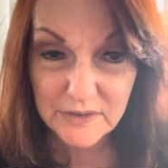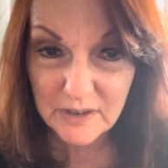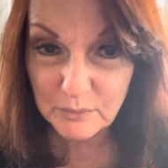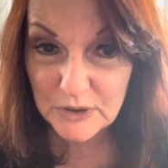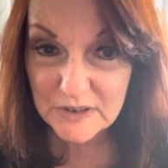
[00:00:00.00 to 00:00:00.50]
and
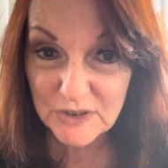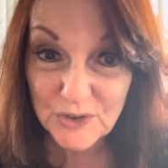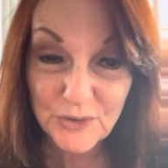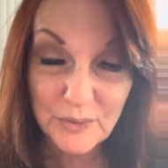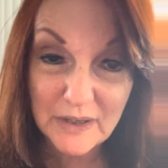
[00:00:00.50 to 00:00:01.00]
in prisons
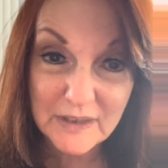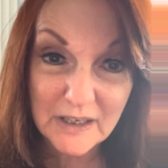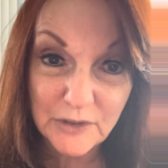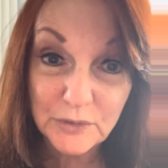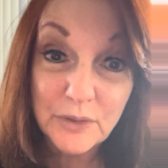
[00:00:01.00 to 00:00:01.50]
throughout the
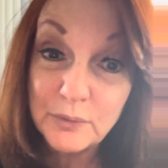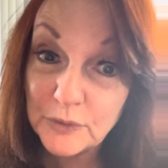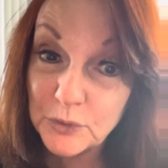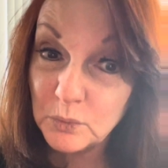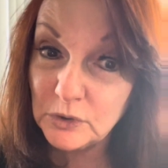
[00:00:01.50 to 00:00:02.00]
country,
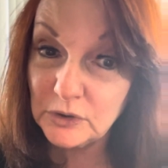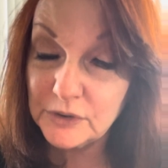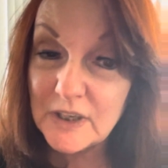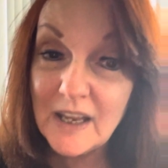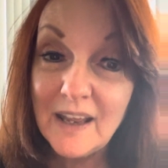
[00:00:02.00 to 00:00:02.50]
throughout the world.